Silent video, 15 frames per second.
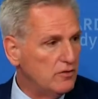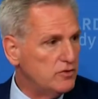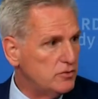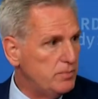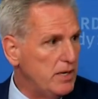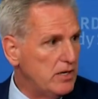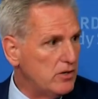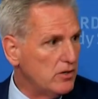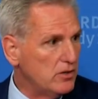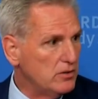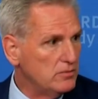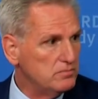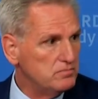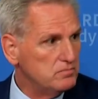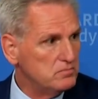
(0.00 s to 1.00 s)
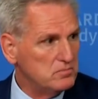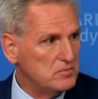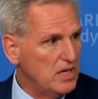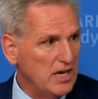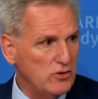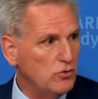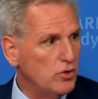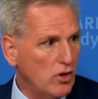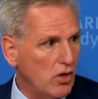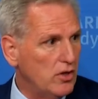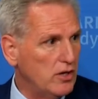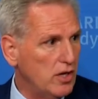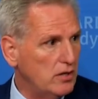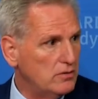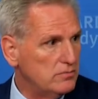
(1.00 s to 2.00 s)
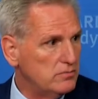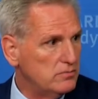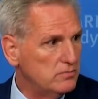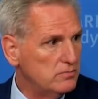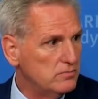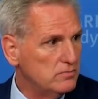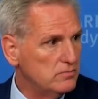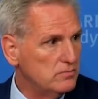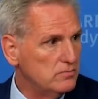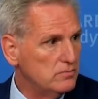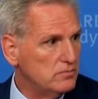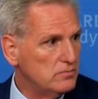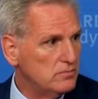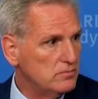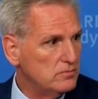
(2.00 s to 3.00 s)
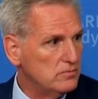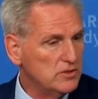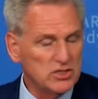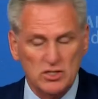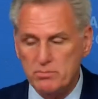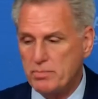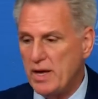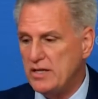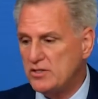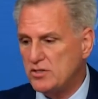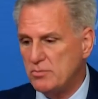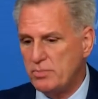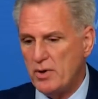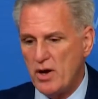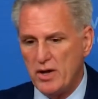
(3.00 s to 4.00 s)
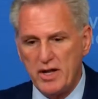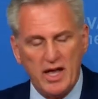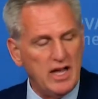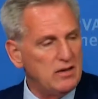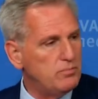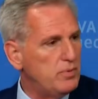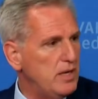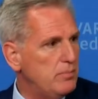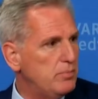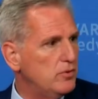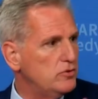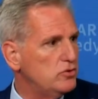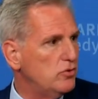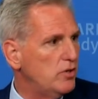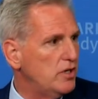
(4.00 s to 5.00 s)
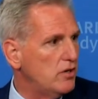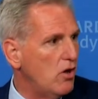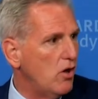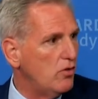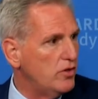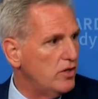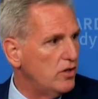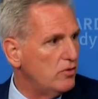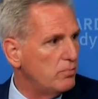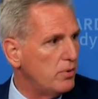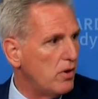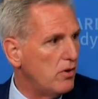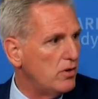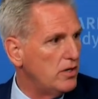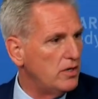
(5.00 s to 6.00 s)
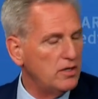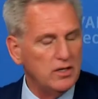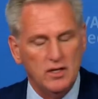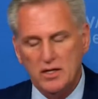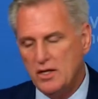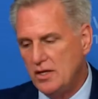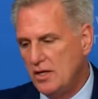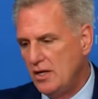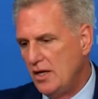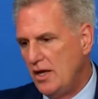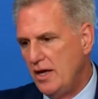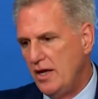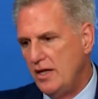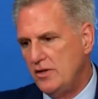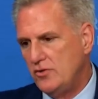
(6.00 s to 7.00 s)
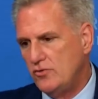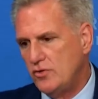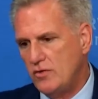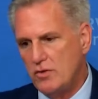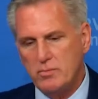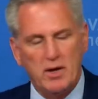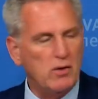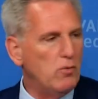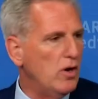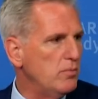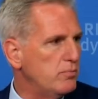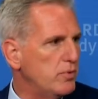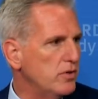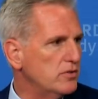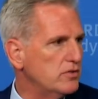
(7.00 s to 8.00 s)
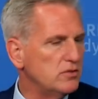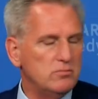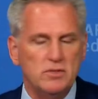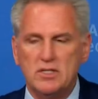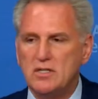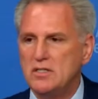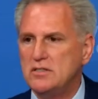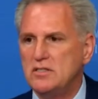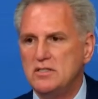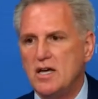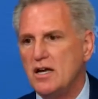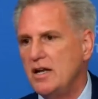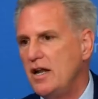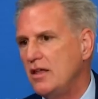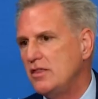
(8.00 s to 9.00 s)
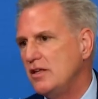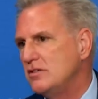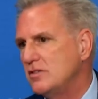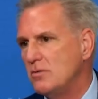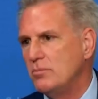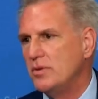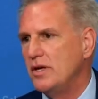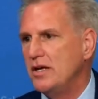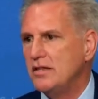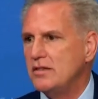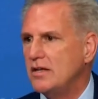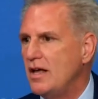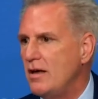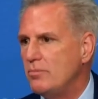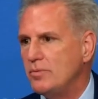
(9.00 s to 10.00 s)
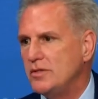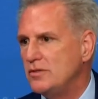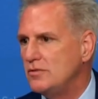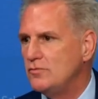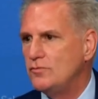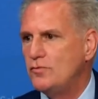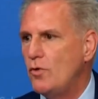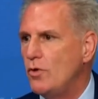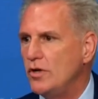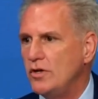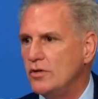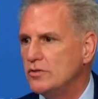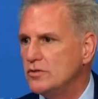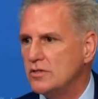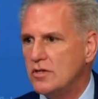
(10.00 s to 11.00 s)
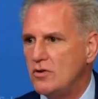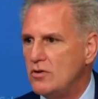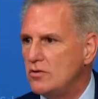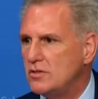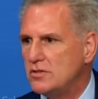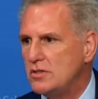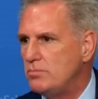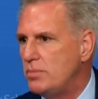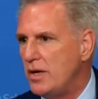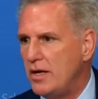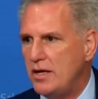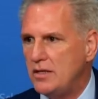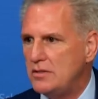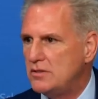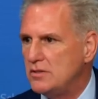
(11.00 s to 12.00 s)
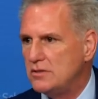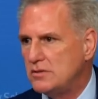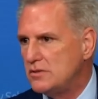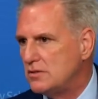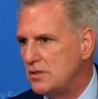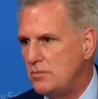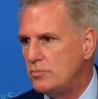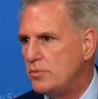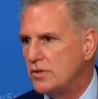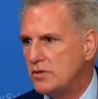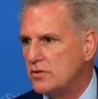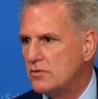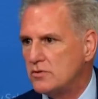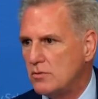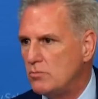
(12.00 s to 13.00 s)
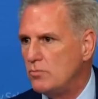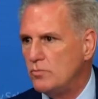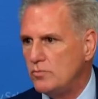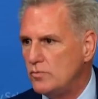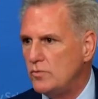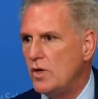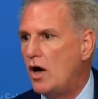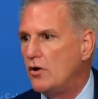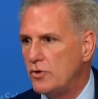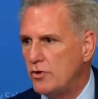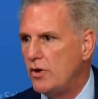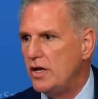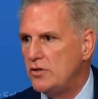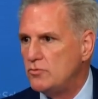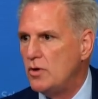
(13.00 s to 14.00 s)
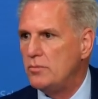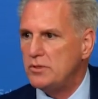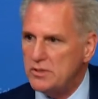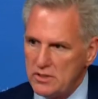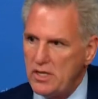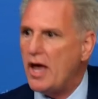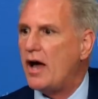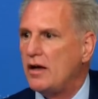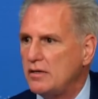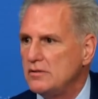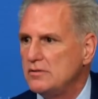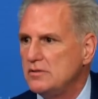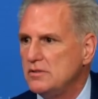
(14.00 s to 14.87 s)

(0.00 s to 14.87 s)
of Speaker, I'd do it all again. Is it based upon eight people joining all the other party and driven by one person because he's got an ethics complaint that happened 4 years ago because he paid to sleep with some underage woman? Yeah.